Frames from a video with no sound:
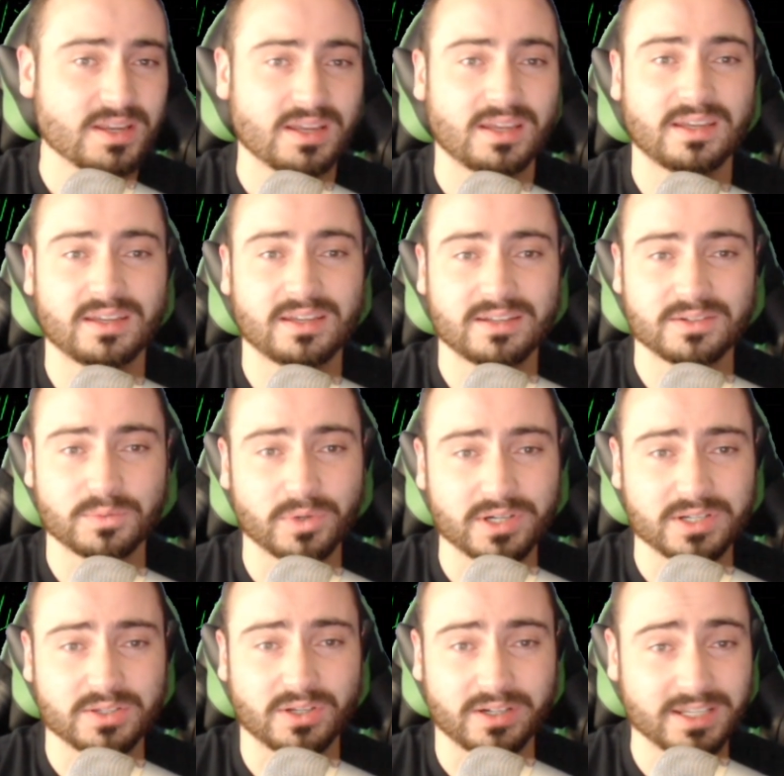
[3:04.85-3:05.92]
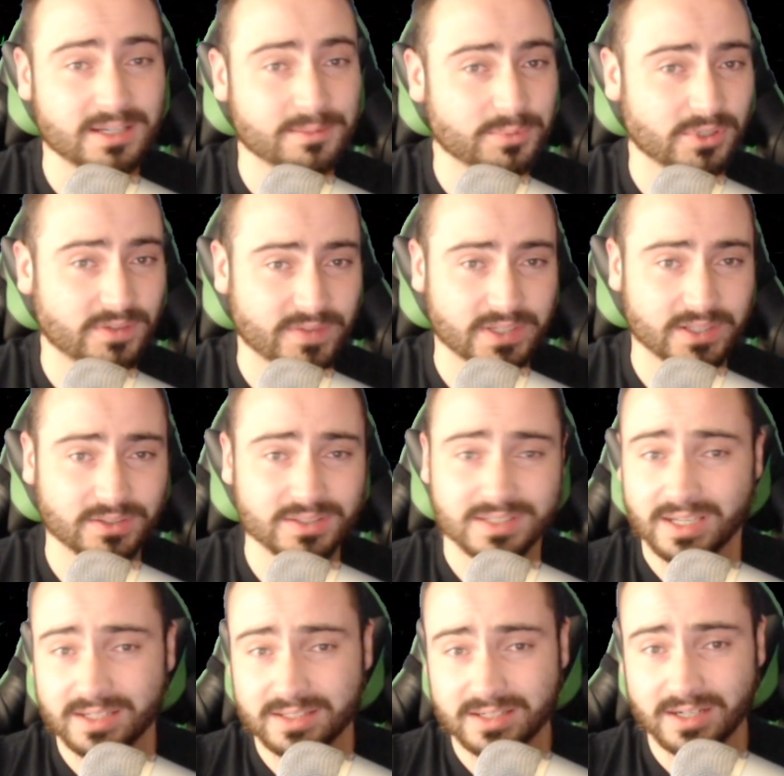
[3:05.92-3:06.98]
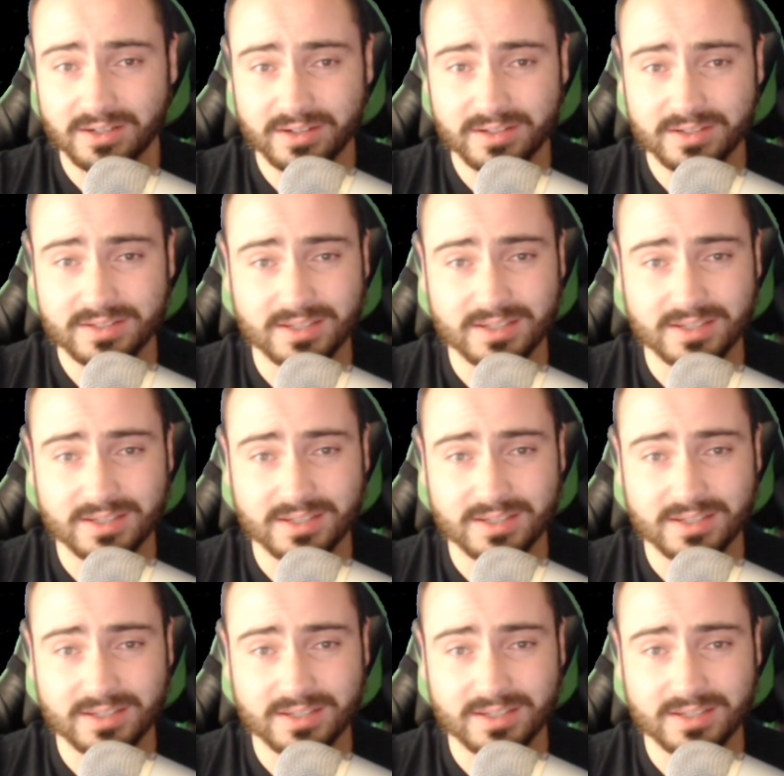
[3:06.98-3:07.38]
and works on input fields, text areas,